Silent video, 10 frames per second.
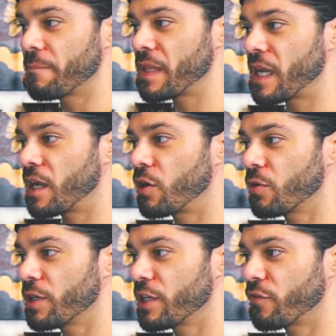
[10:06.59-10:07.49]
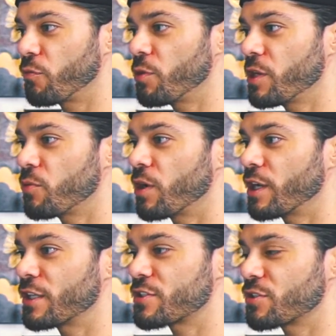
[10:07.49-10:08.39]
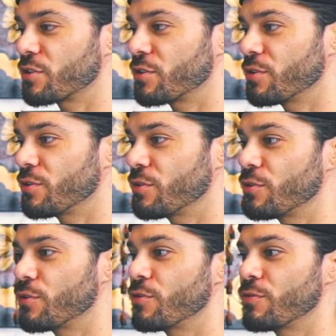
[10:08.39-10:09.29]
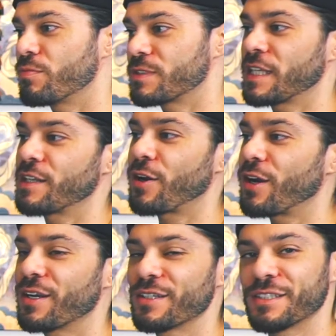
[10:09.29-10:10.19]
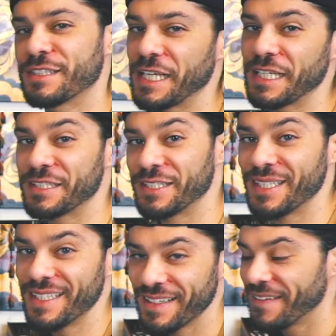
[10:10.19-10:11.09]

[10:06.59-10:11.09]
Now, if we wanted to send our sexy